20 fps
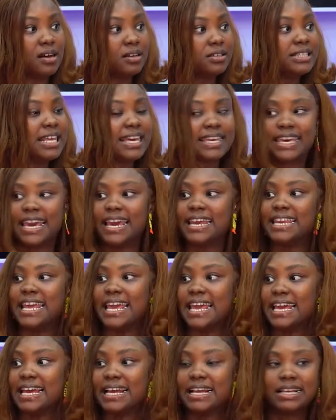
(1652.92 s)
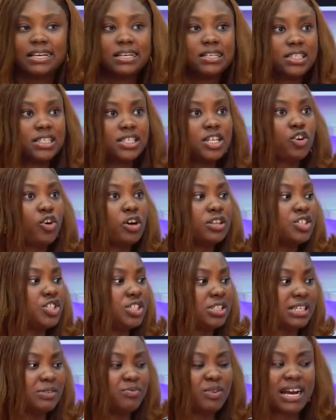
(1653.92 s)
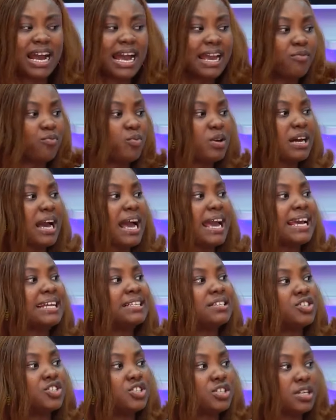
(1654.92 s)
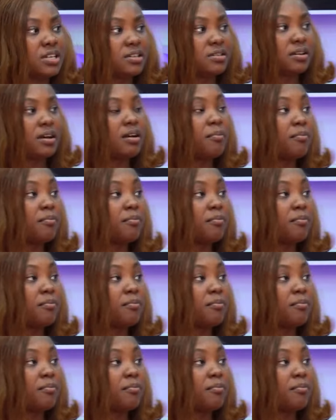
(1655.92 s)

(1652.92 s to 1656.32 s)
Nikini, she didn't cut the chicken. We can't, we can't eat the chicken.